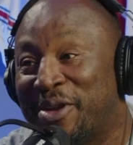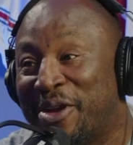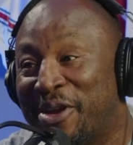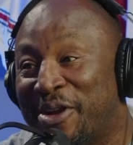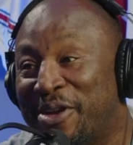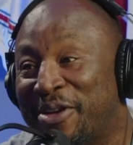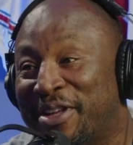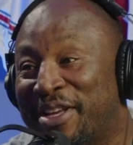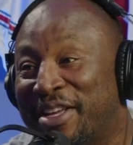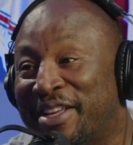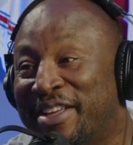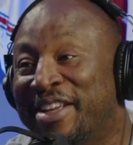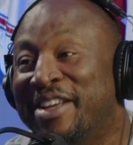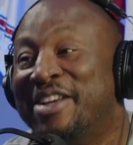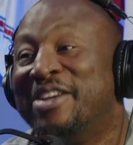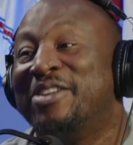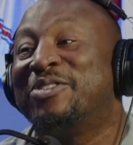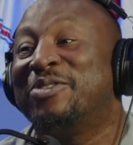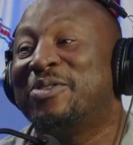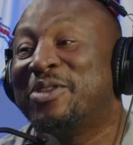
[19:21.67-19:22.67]
there early
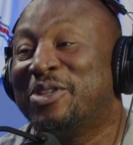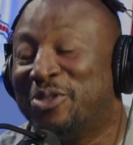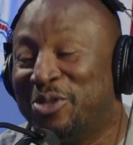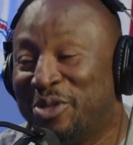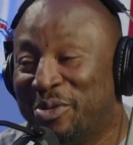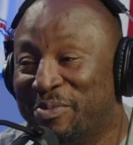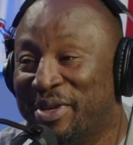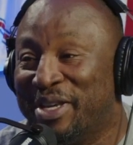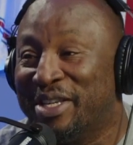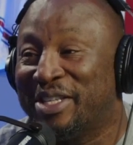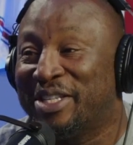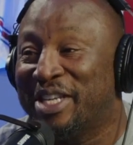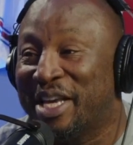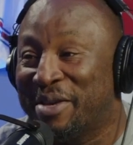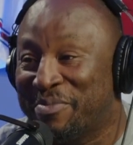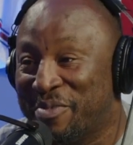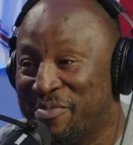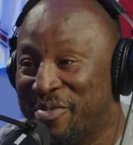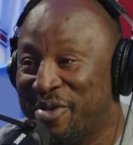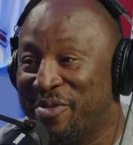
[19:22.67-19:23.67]
so that you can be in
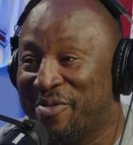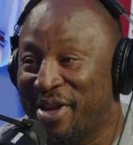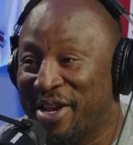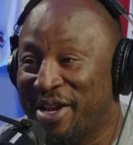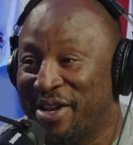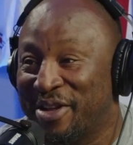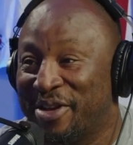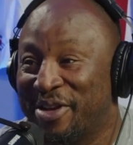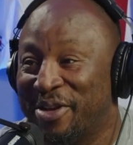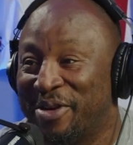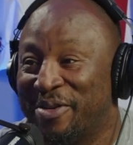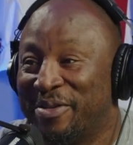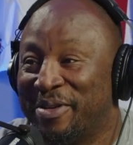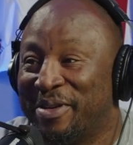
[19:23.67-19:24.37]
shape and be ready to go.